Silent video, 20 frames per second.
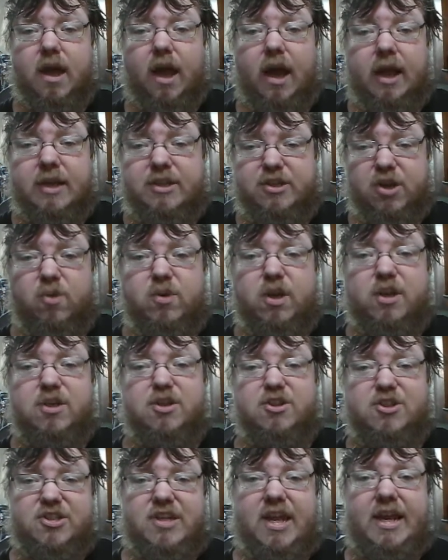I don't
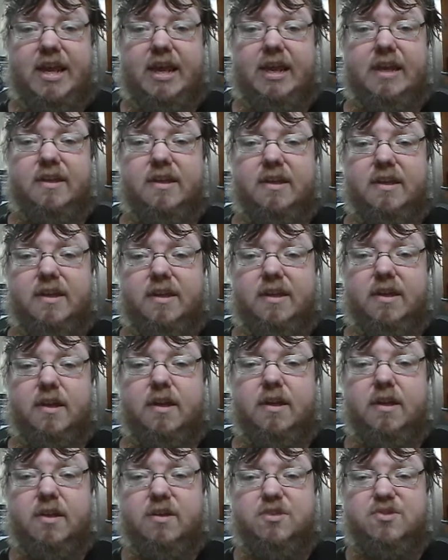understand.
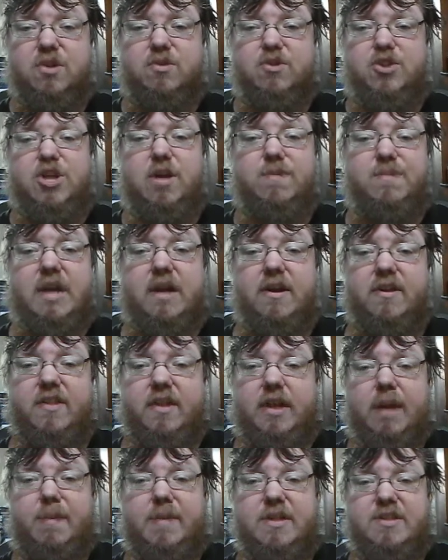So jump down to the
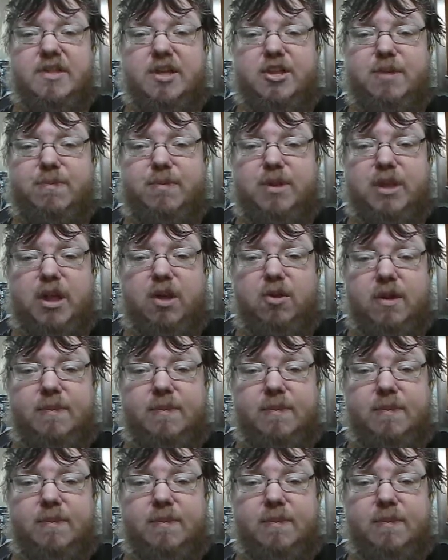comment section below.